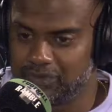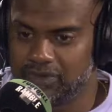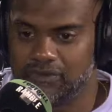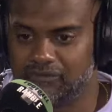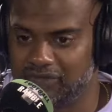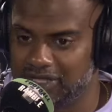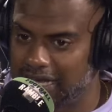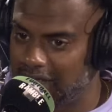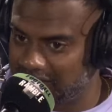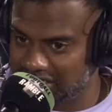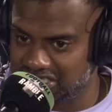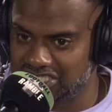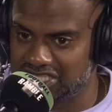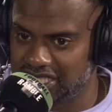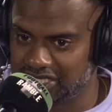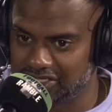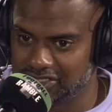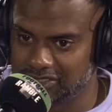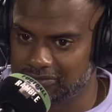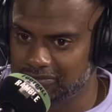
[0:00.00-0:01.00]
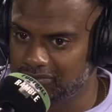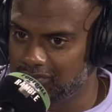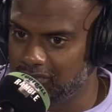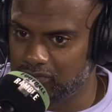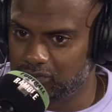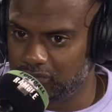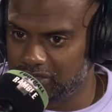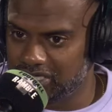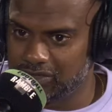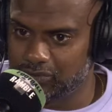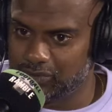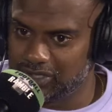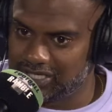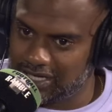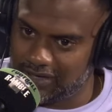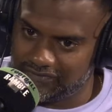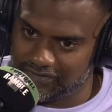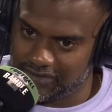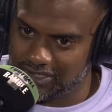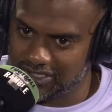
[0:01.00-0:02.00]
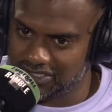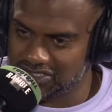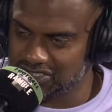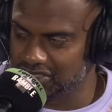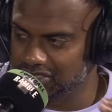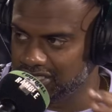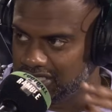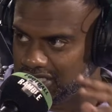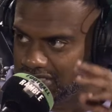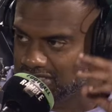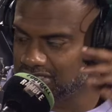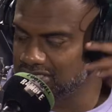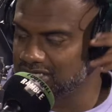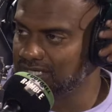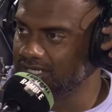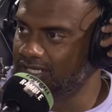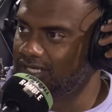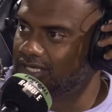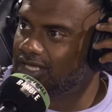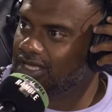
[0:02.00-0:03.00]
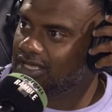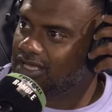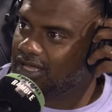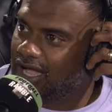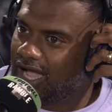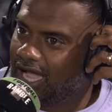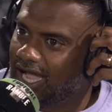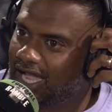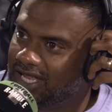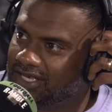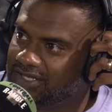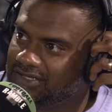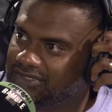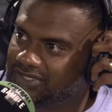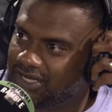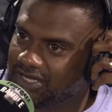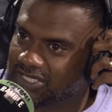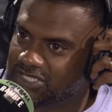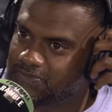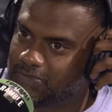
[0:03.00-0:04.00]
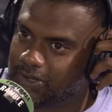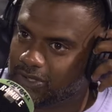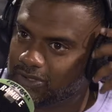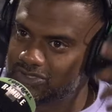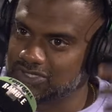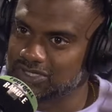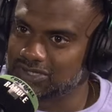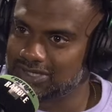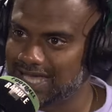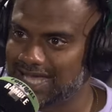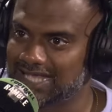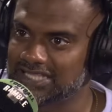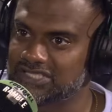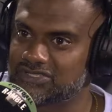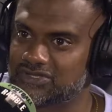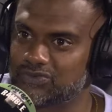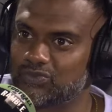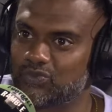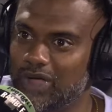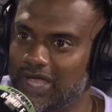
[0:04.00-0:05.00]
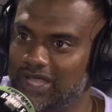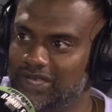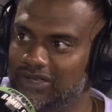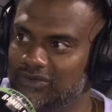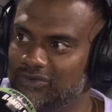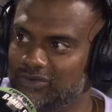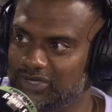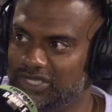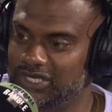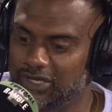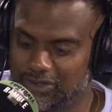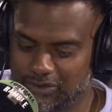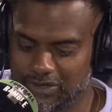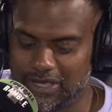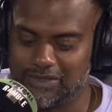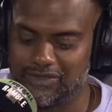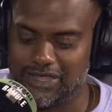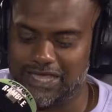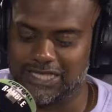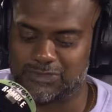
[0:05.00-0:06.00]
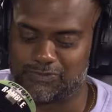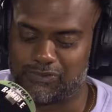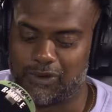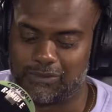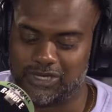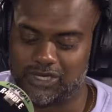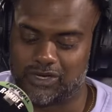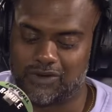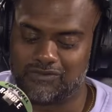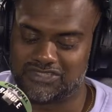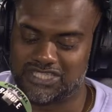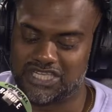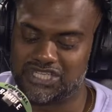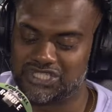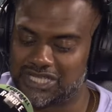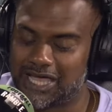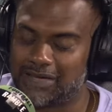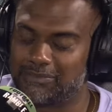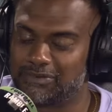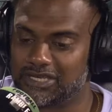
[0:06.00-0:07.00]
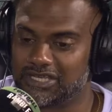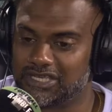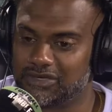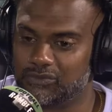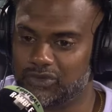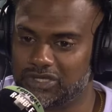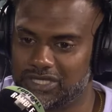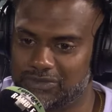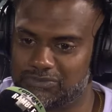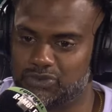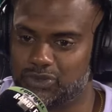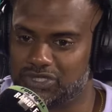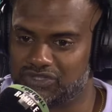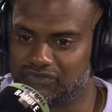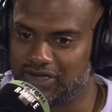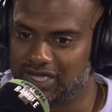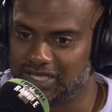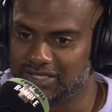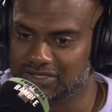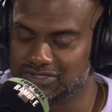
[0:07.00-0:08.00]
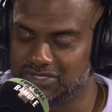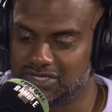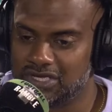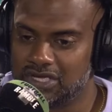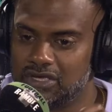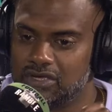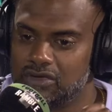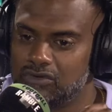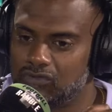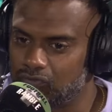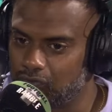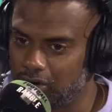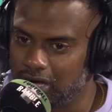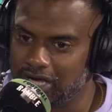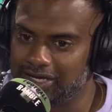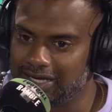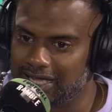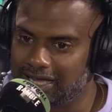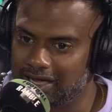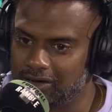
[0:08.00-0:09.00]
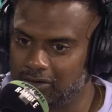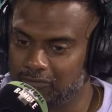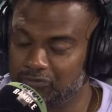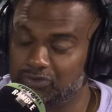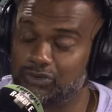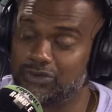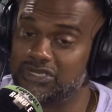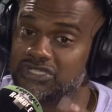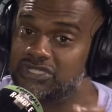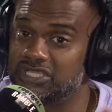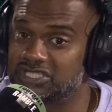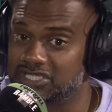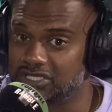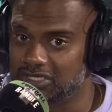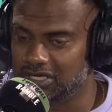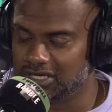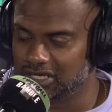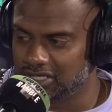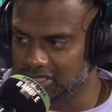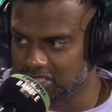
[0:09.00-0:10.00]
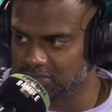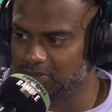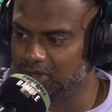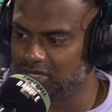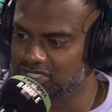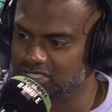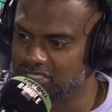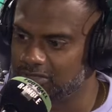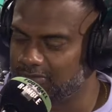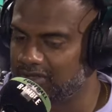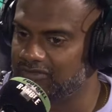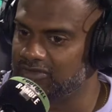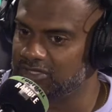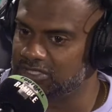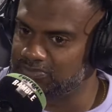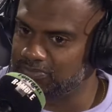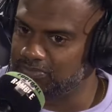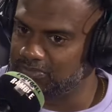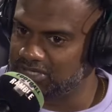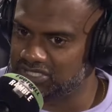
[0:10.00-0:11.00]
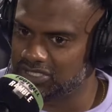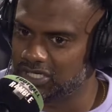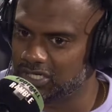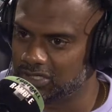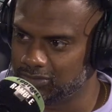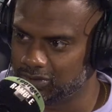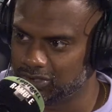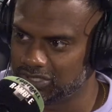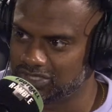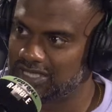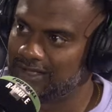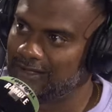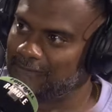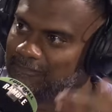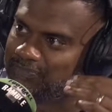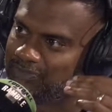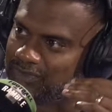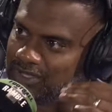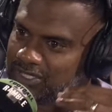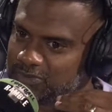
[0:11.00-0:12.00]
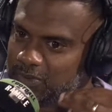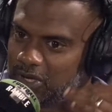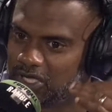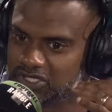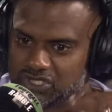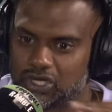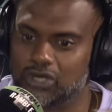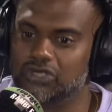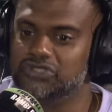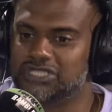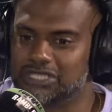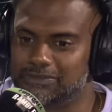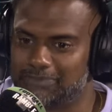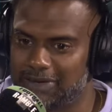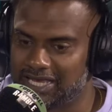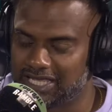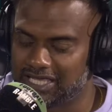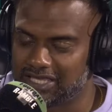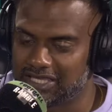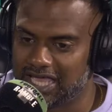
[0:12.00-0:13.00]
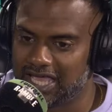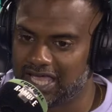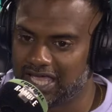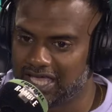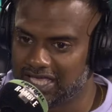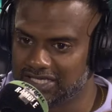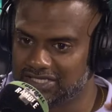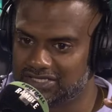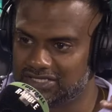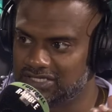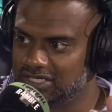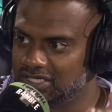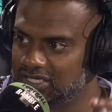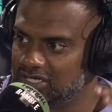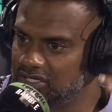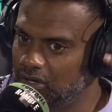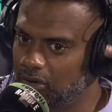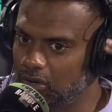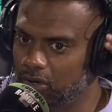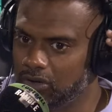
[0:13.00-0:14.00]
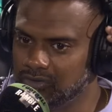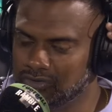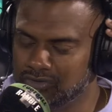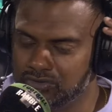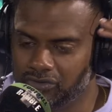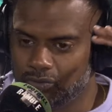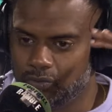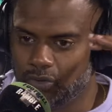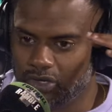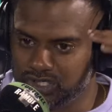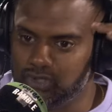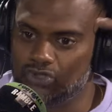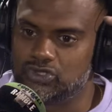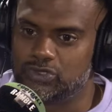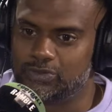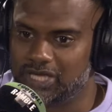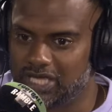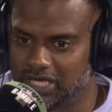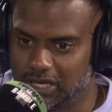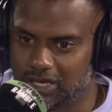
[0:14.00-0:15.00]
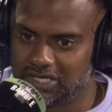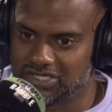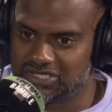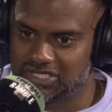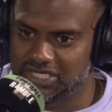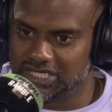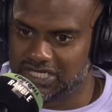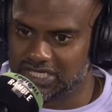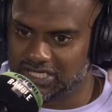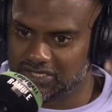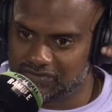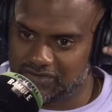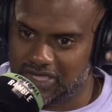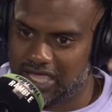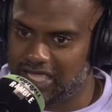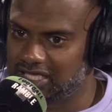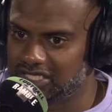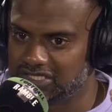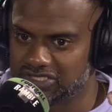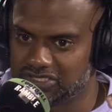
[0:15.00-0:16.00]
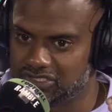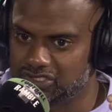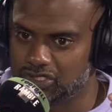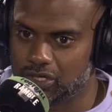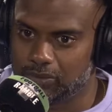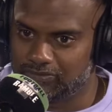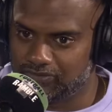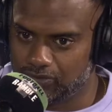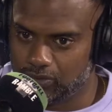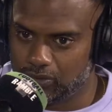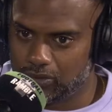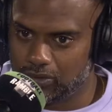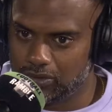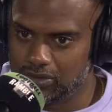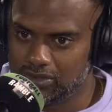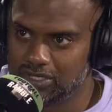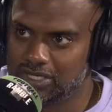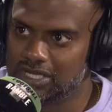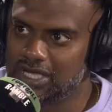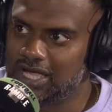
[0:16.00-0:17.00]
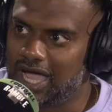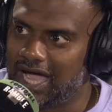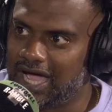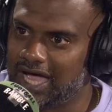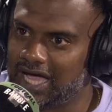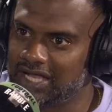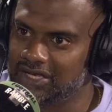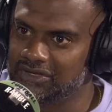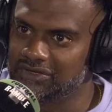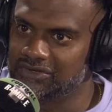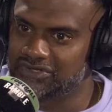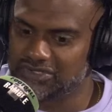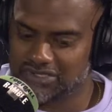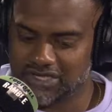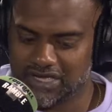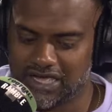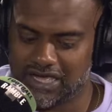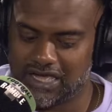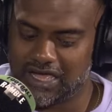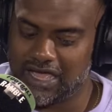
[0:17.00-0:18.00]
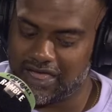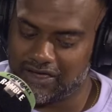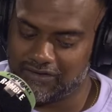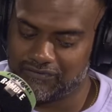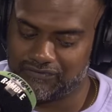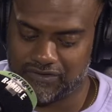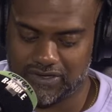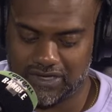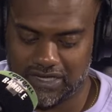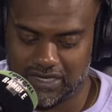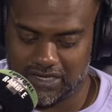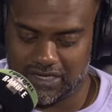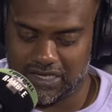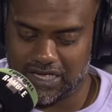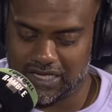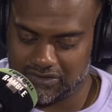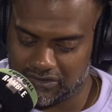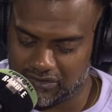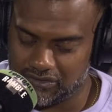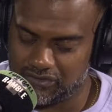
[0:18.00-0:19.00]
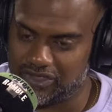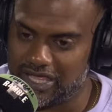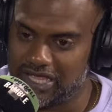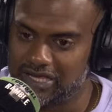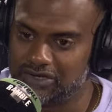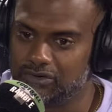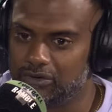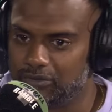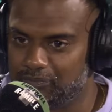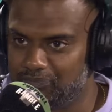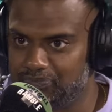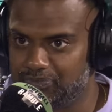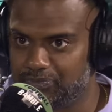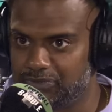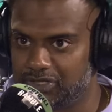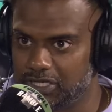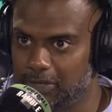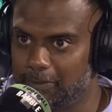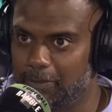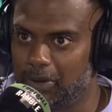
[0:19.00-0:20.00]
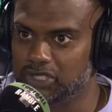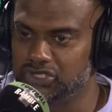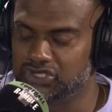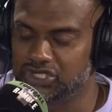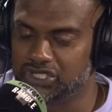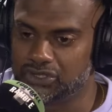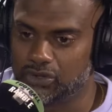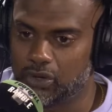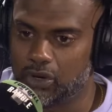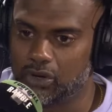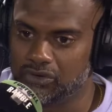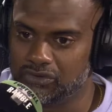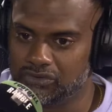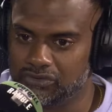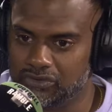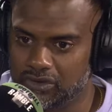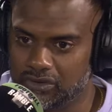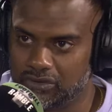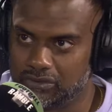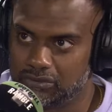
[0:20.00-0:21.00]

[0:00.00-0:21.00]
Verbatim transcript: fill out their stadium mm. week in, week out for the last two years. And I suppose that's when, you know, it, it's probably a conversation happening with Ipswich fans right now. The reason I said earlier that Spurs is a bit of a misnomer is Spurs are constantly banging their head on what used to be a glass ceiling of getting into the top four mm. and have then you know punted on